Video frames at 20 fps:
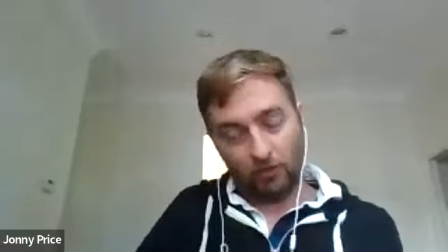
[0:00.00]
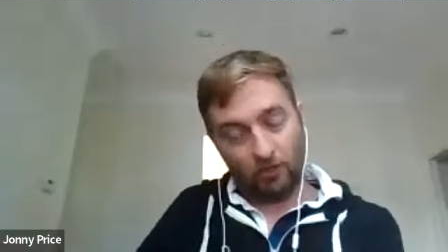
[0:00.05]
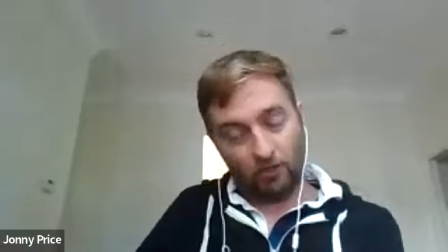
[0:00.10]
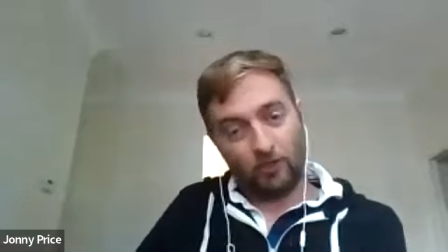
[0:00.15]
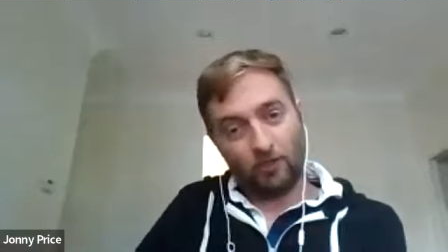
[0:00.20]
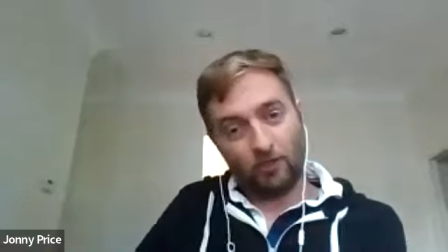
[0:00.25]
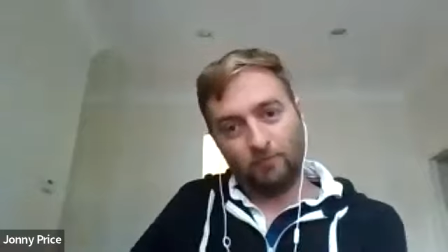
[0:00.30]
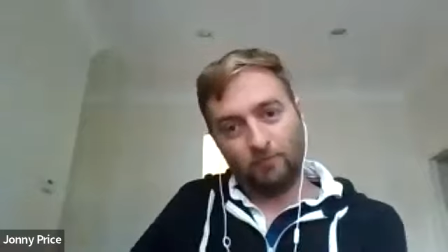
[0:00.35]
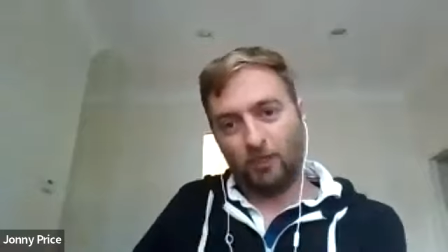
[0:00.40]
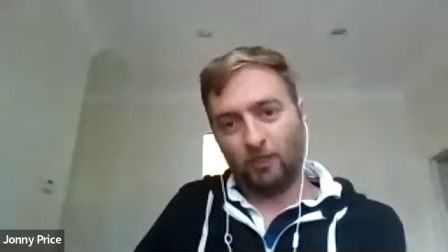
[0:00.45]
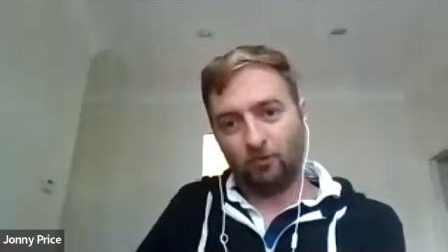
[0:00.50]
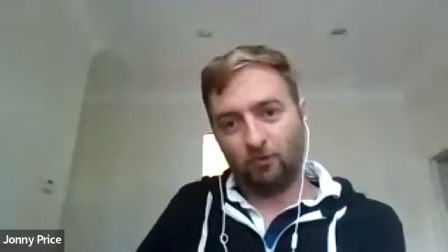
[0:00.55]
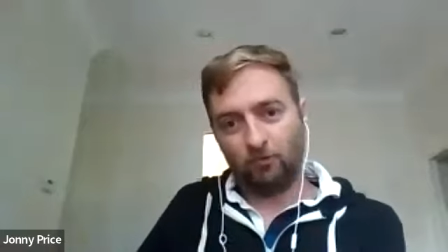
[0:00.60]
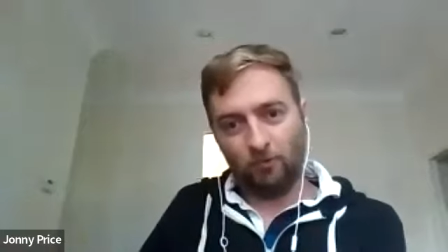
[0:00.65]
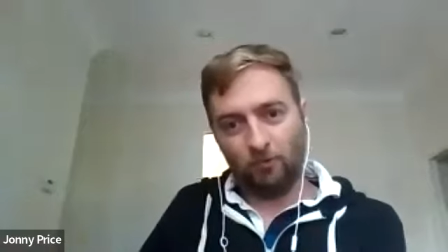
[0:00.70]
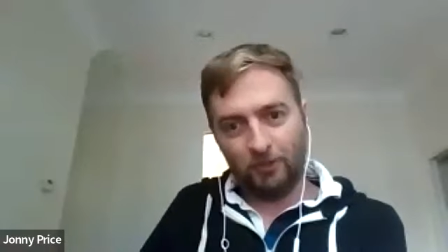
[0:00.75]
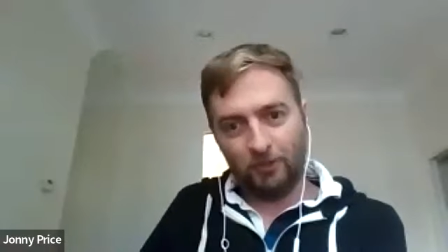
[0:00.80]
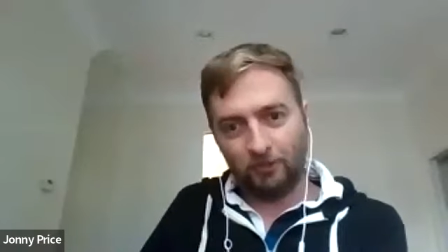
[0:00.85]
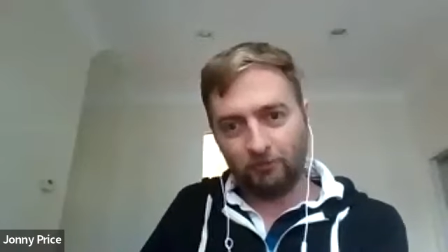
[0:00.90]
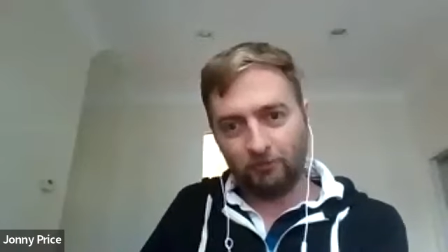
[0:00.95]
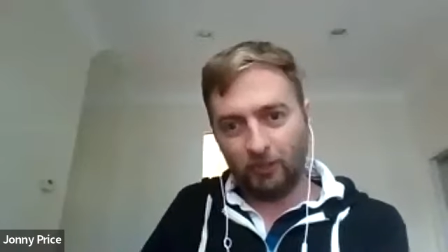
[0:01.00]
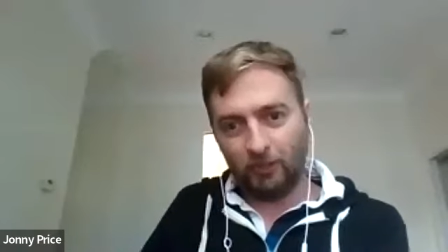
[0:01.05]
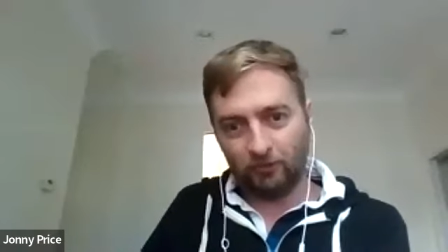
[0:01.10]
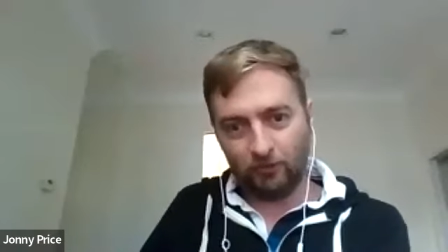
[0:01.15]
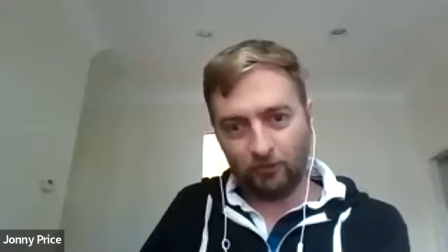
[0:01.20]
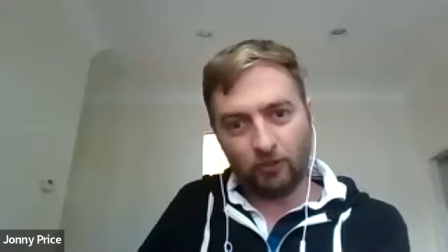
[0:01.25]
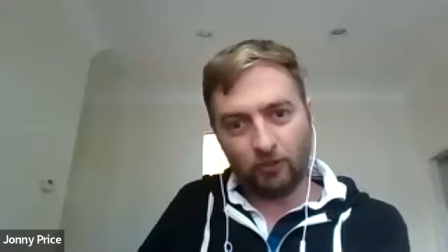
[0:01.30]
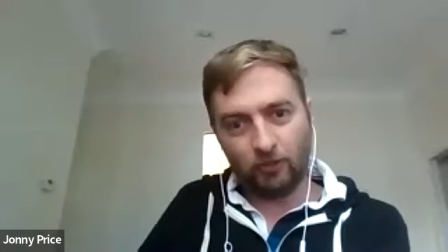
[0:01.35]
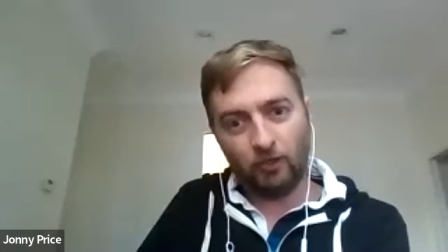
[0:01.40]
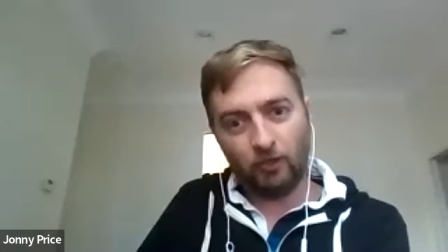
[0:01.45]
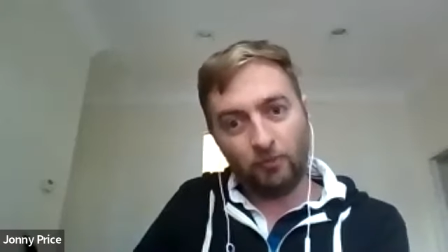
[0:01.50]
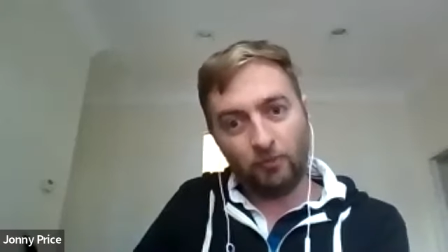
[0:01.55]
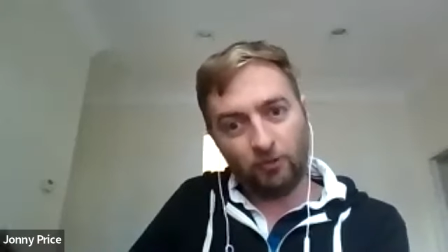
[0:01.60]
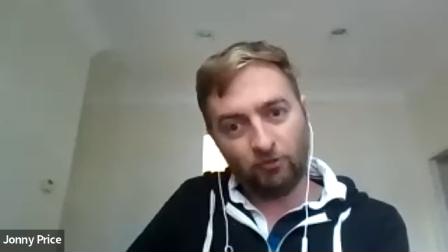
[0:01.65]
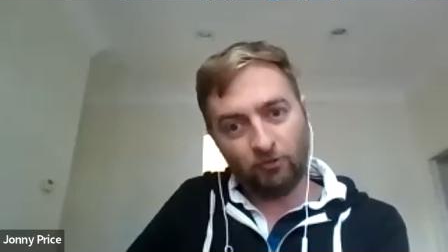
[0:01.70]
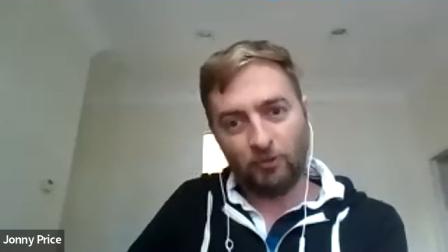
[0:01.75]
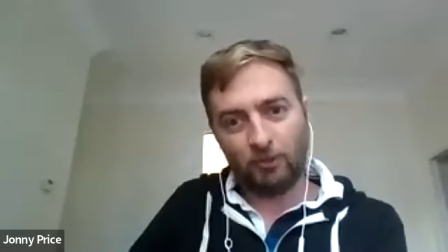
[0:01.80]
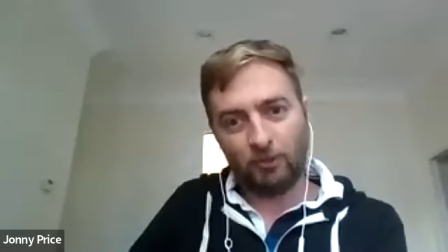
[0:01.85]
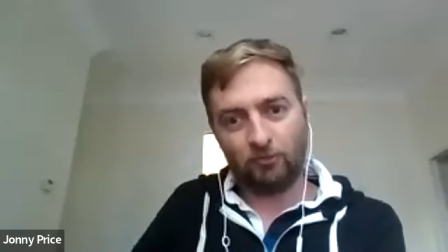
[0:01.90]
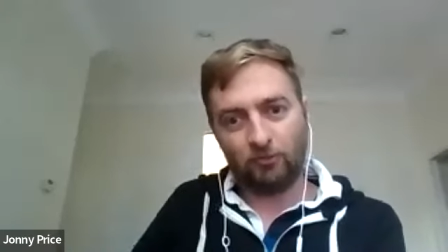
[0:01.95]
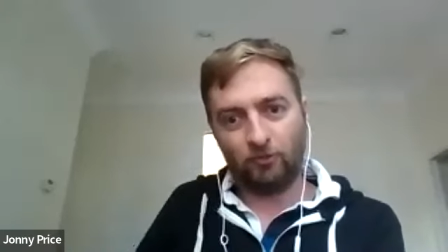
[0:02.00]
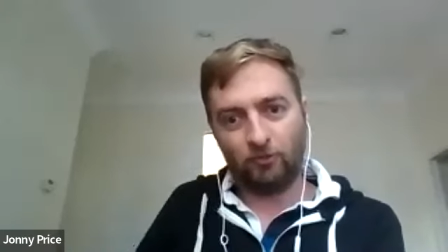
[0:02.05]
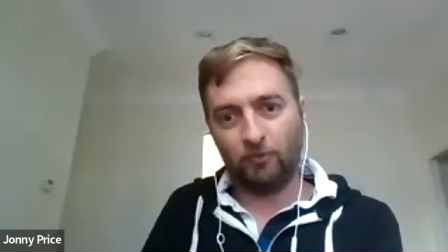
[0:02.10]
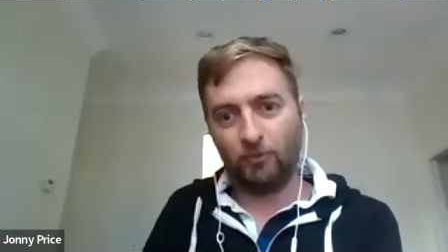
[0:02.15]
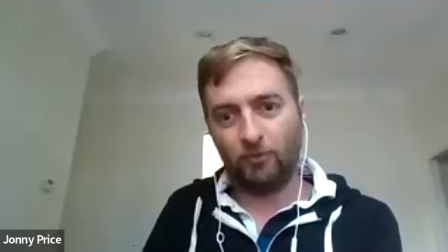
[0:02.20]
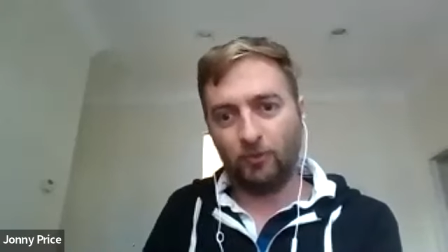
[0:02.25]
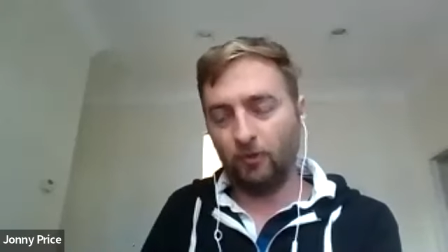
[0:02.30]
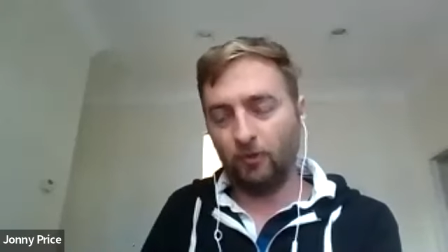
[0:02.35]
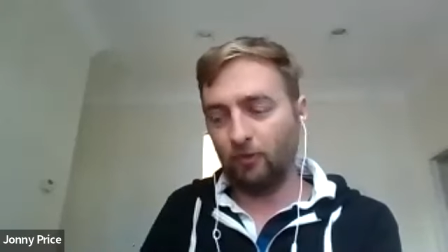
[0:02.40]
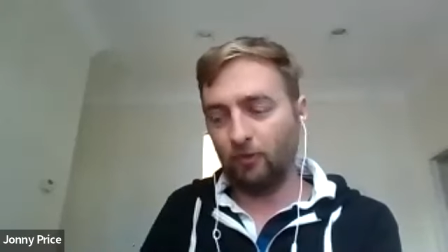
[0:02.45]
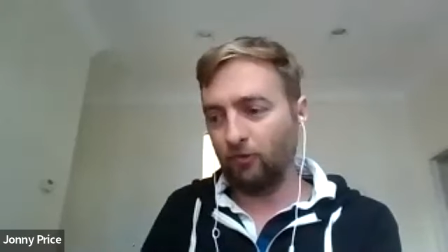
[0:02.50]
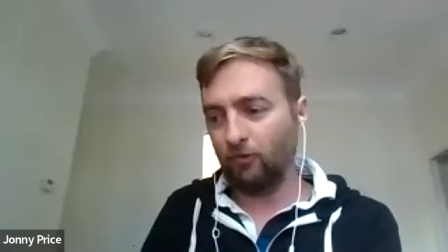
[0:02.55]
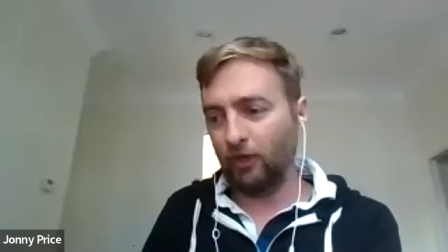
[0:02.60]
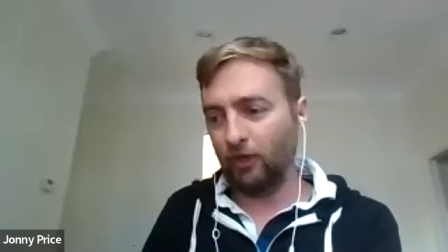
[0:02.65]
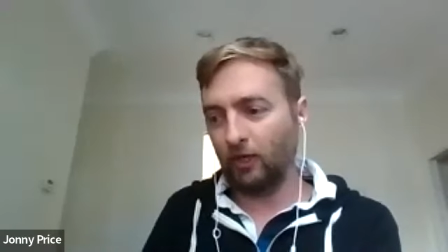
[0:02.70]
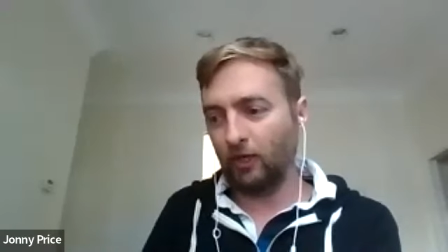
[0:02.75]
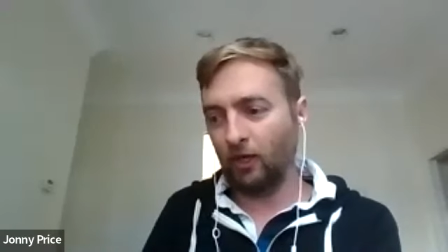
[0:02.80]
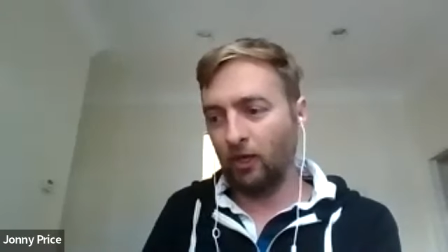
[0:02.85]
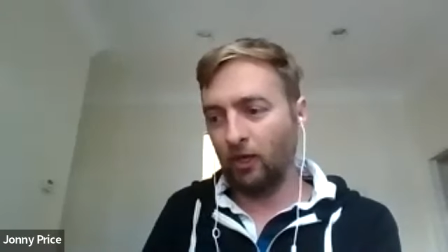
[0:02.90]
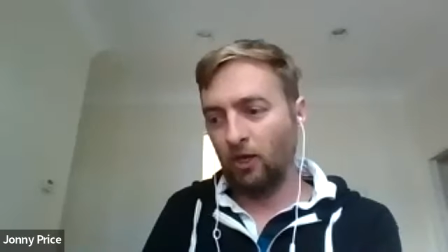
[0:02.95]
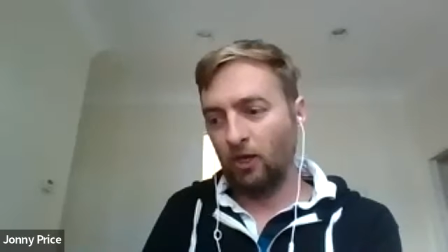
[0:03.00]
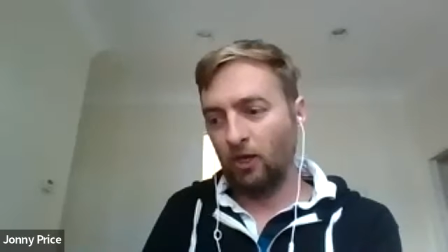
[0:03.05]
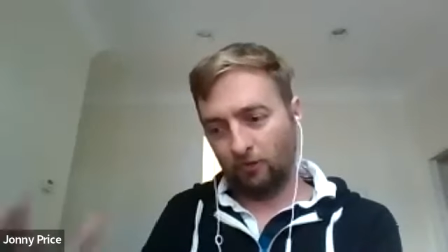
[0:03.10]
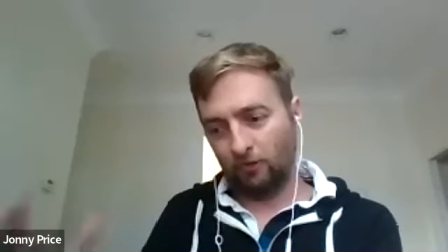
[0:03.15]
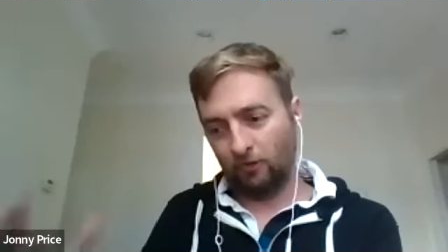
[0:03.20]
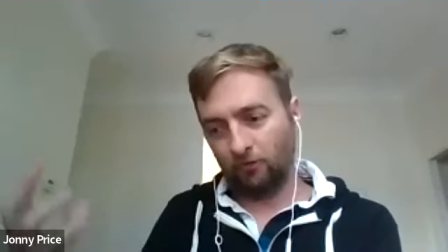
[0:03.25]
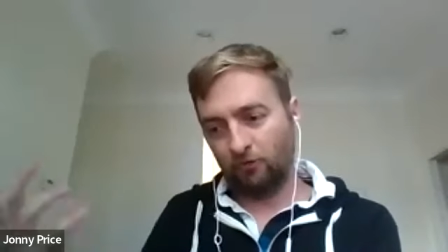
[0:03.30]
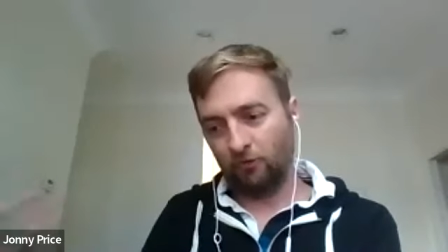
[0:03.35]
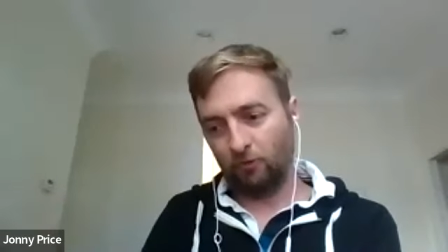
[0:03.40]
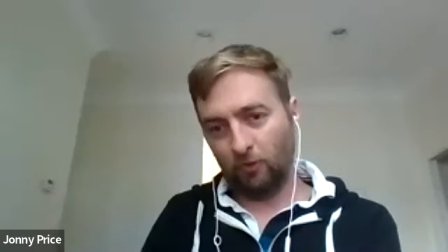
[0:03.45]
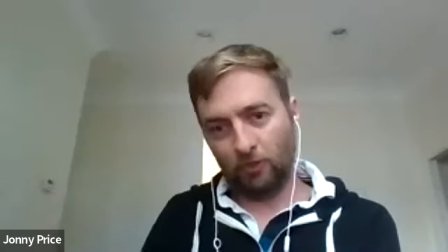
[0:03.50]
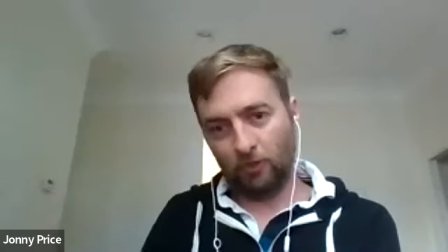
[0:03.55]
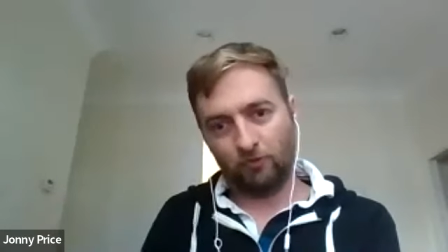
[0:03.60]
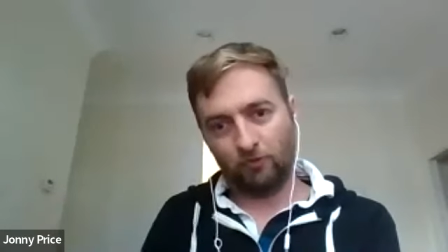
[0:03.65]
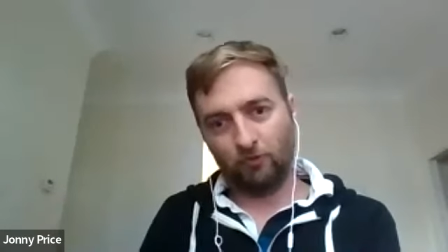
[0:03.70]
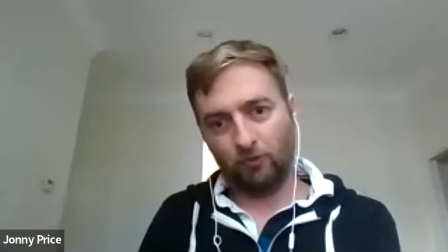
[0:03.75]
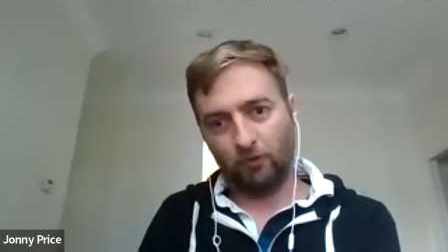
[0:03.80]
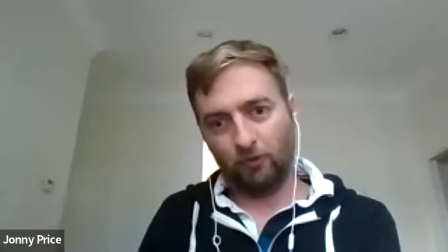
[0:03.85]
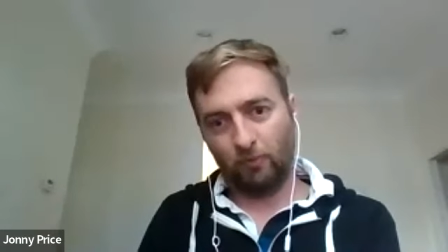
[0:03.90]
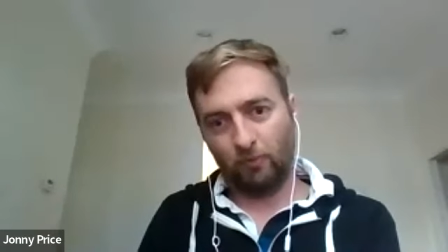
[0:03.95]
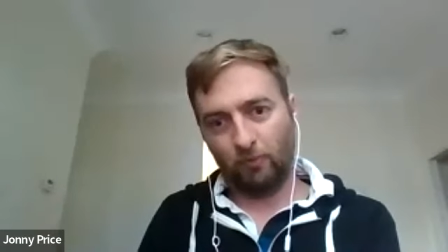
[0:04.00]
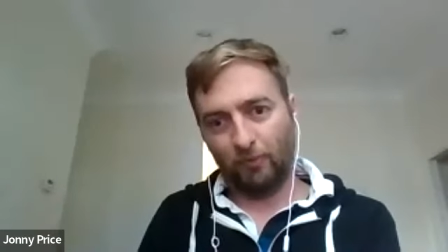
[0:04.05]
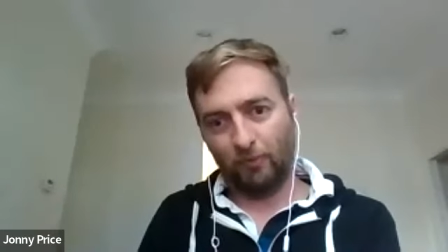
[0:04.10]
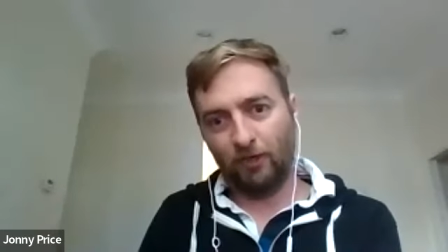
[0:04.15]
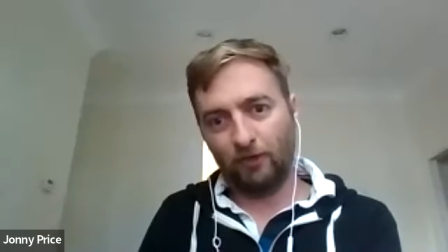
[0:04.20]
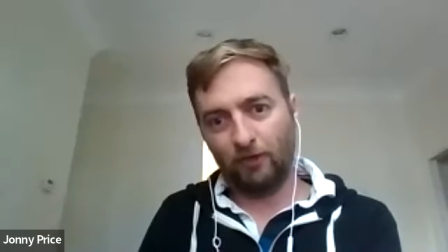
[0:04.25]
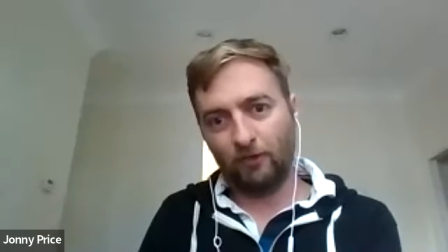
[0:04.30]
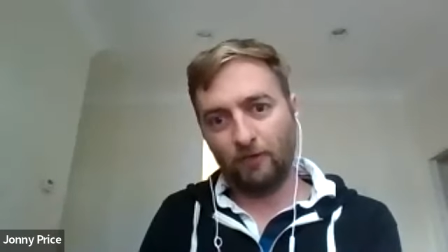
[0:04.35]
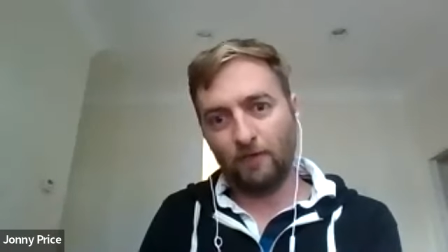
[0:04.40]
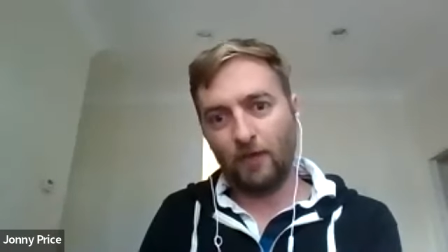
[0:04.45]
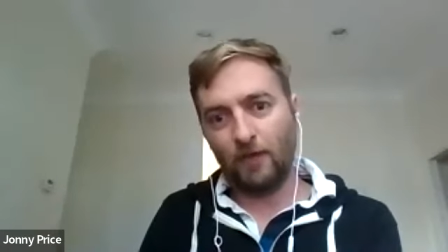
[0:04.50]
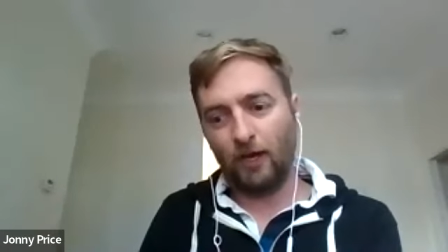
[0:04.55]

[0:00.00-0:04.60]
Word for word: yeah, here's communityround.com. Here's some examples. Like, this is what it's all about.